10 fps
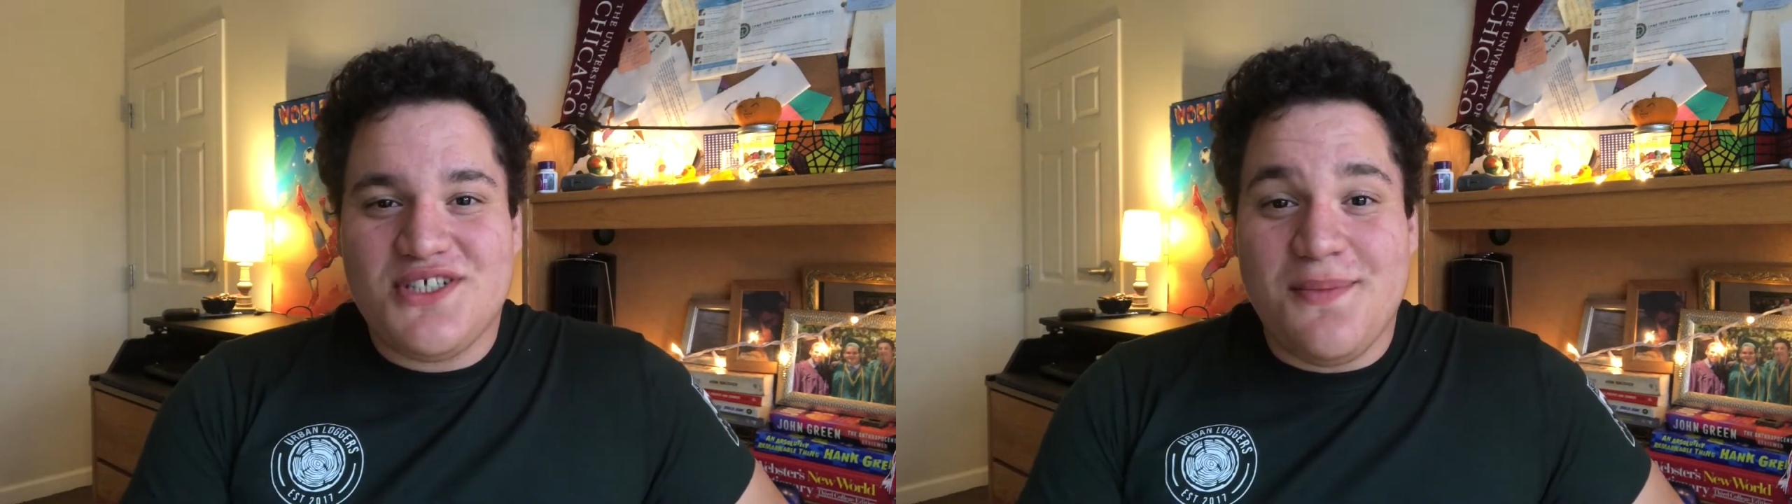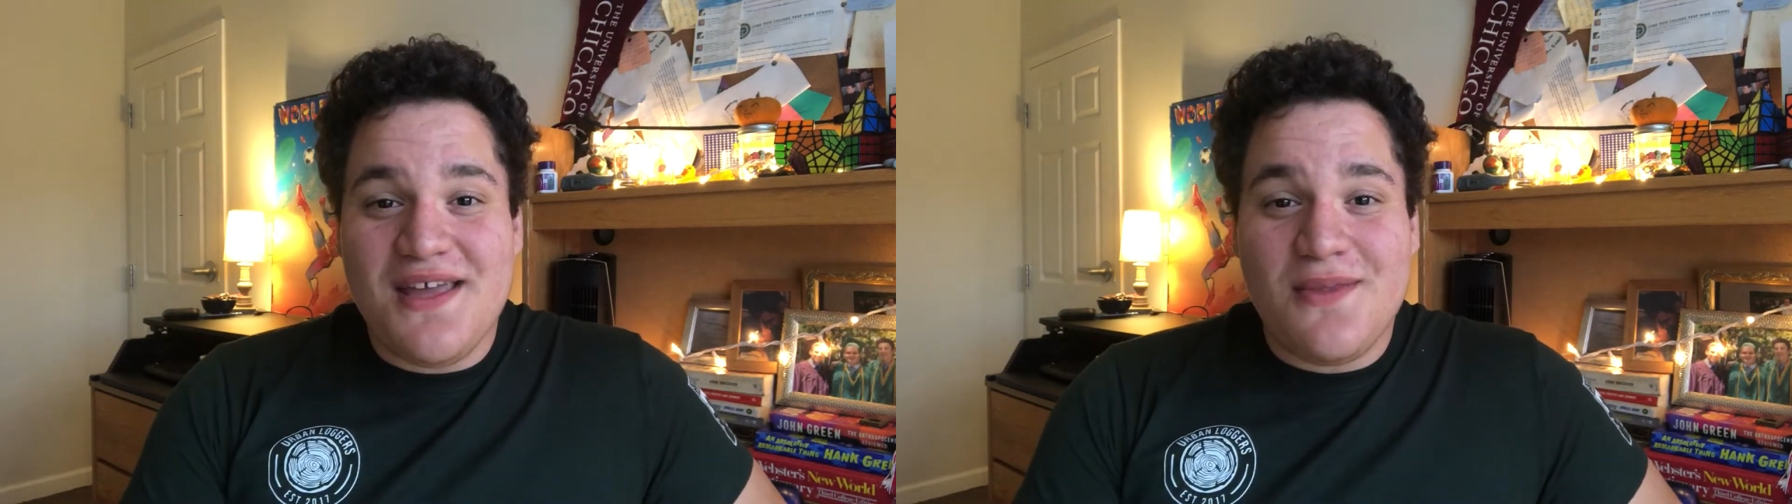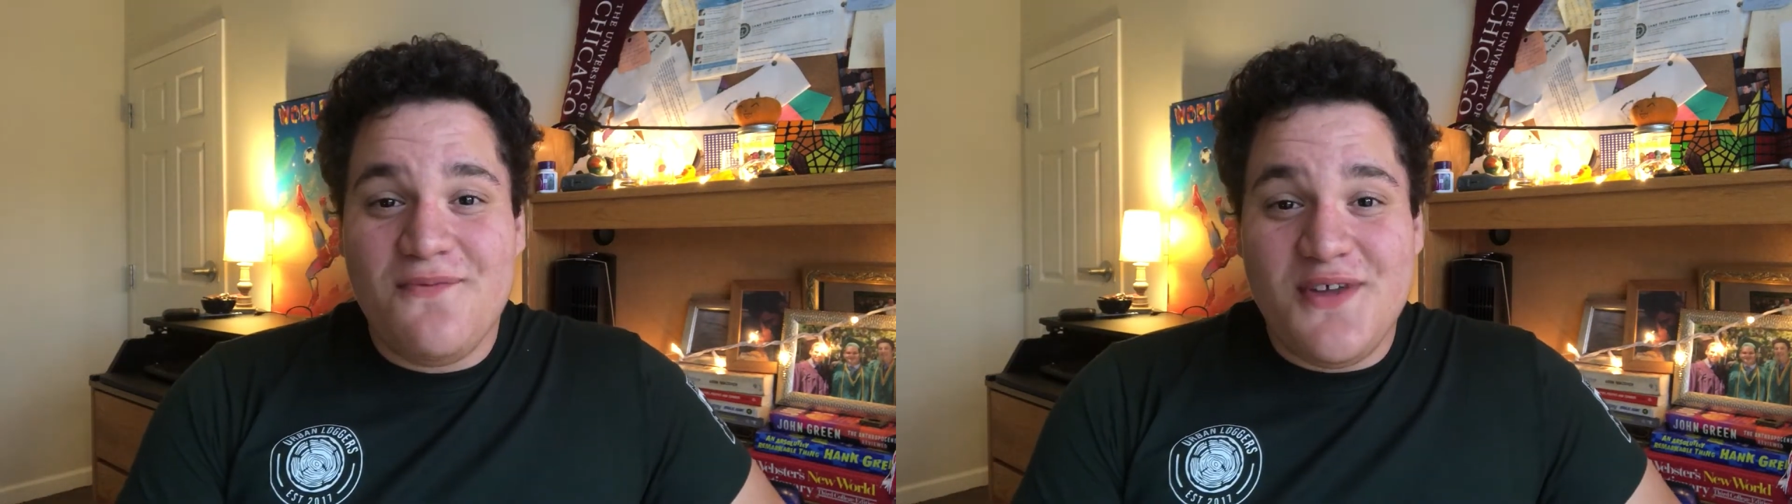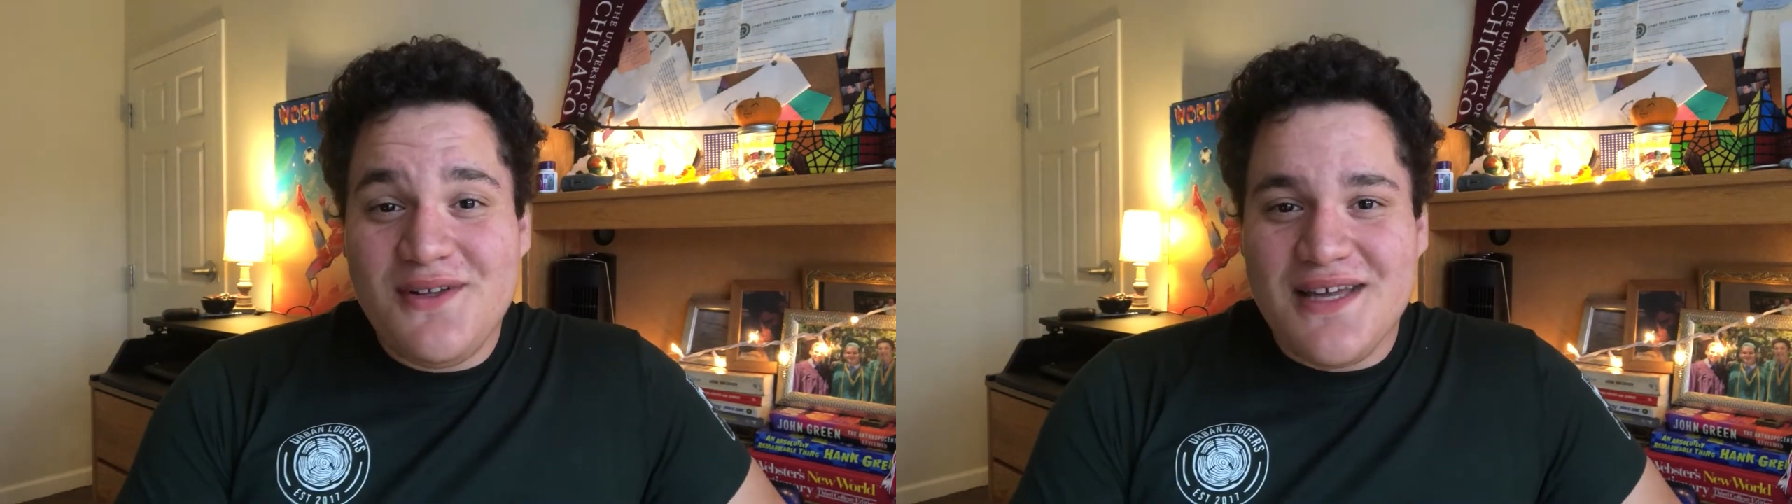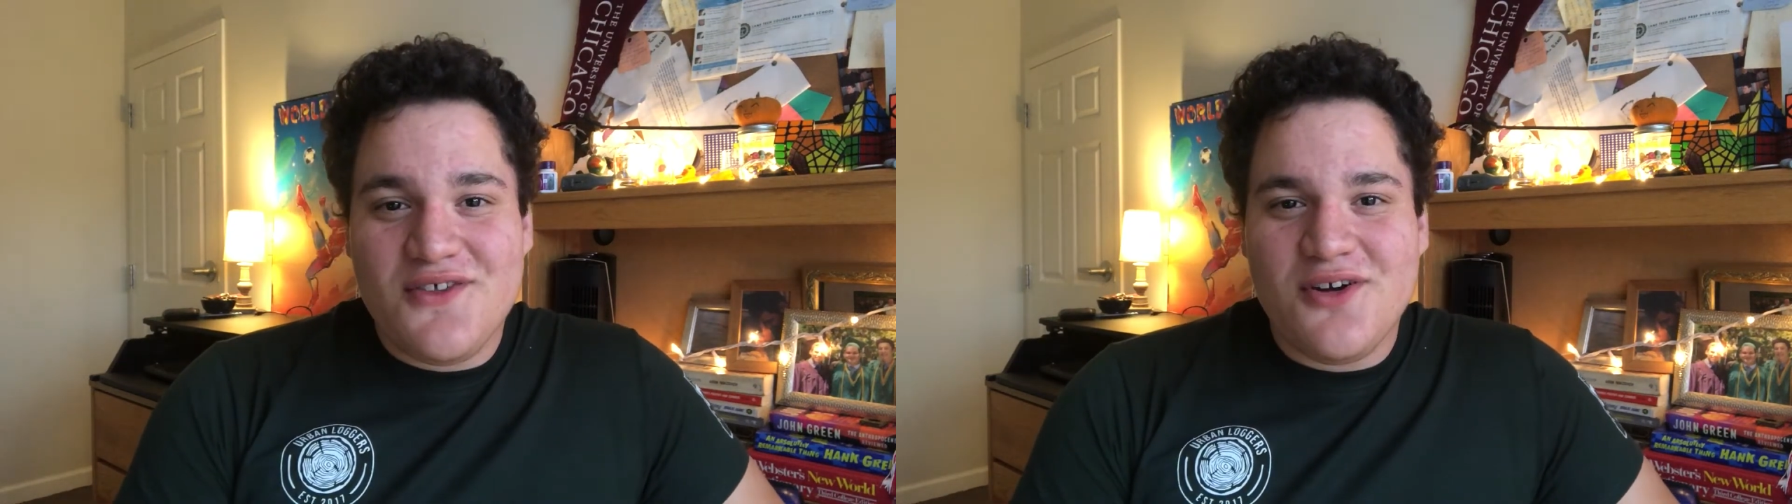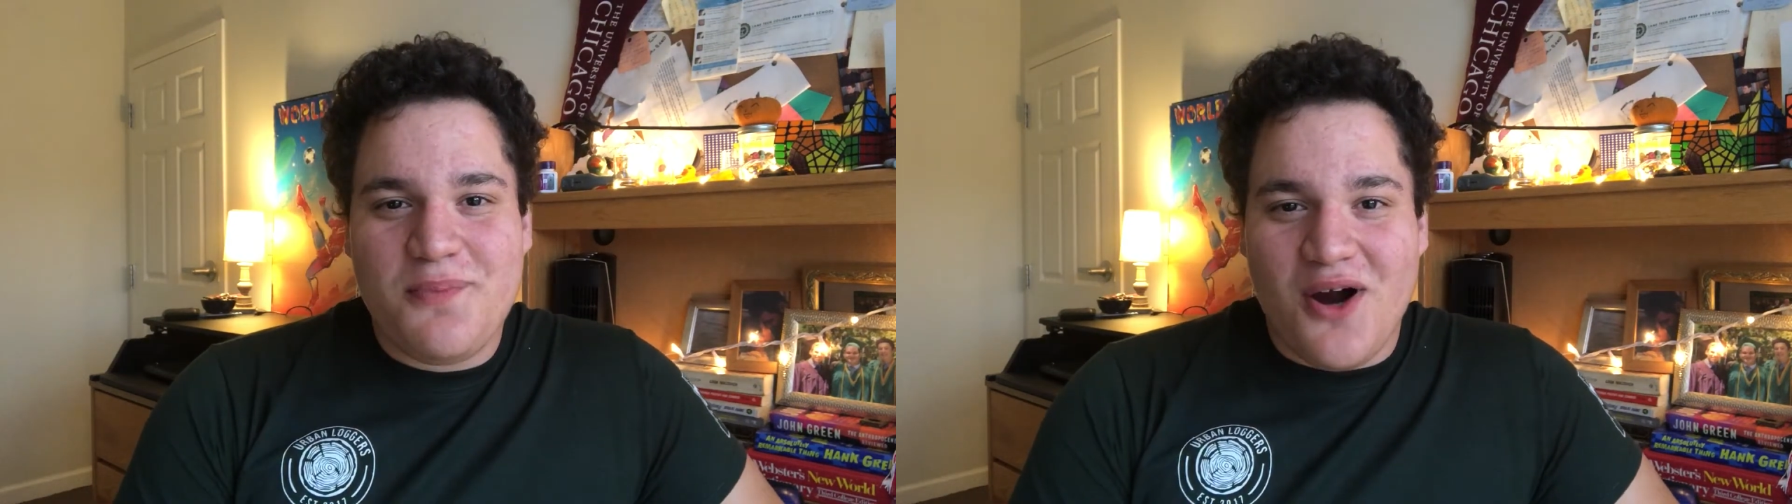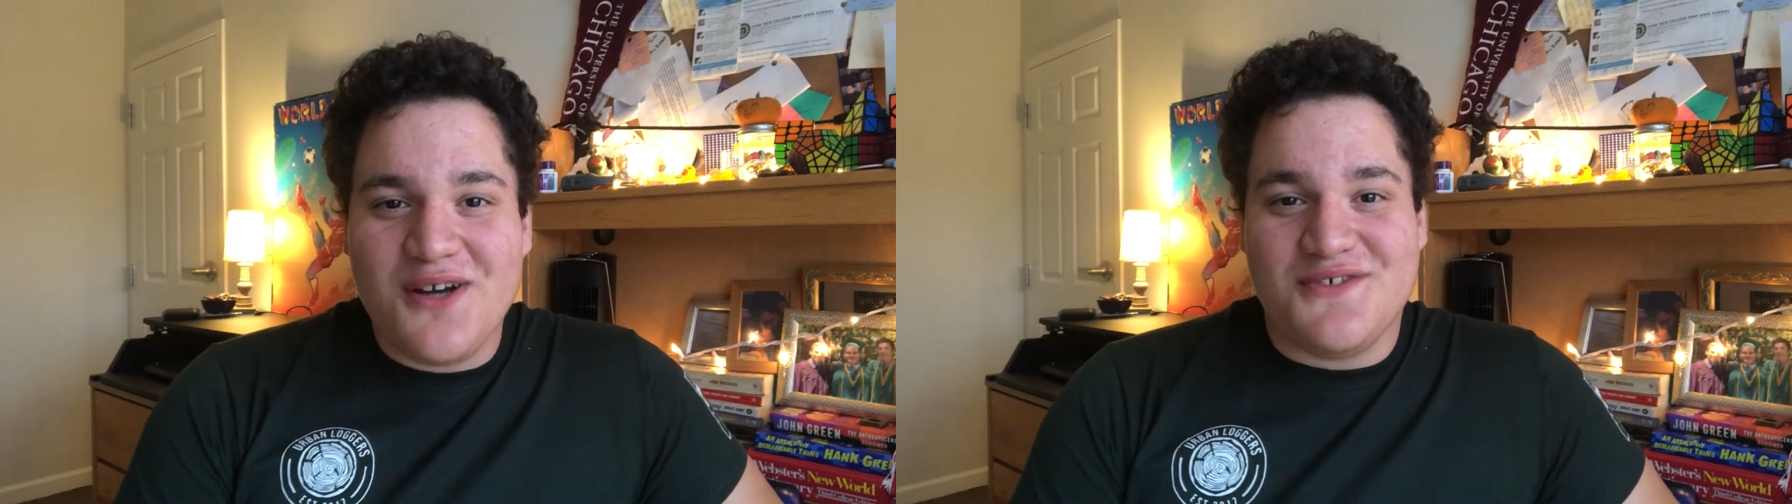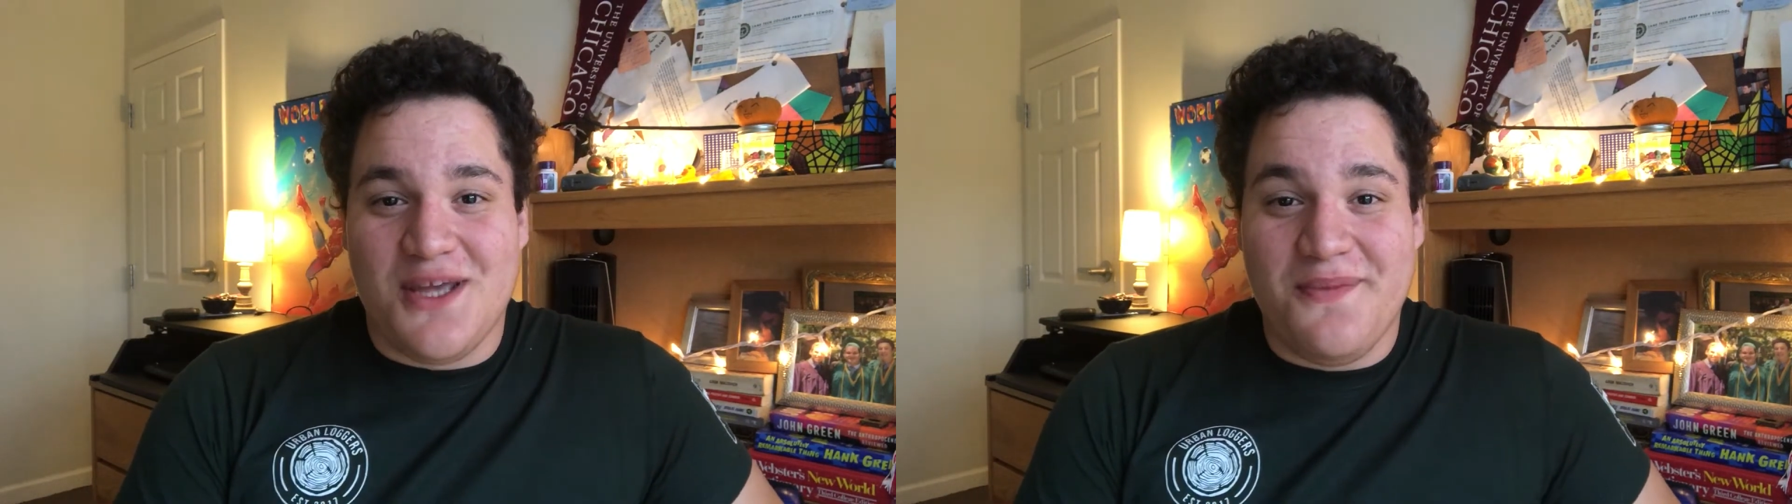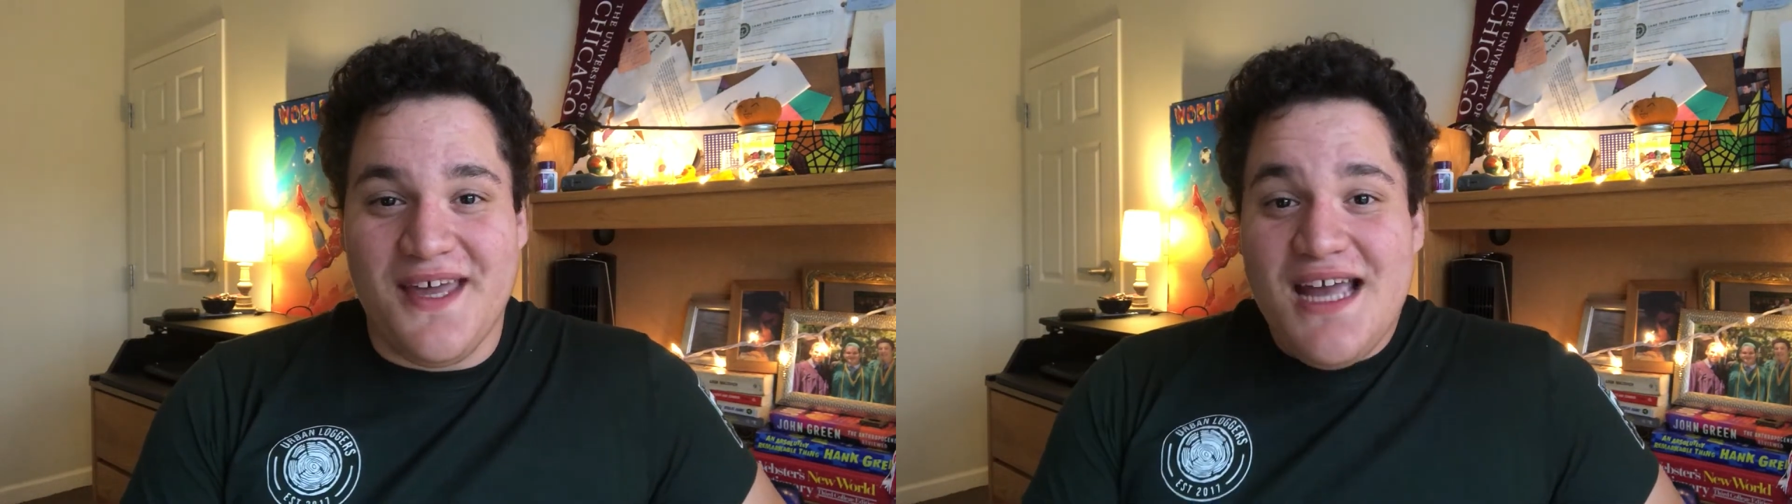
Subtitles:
to make them feel like they're a part of something.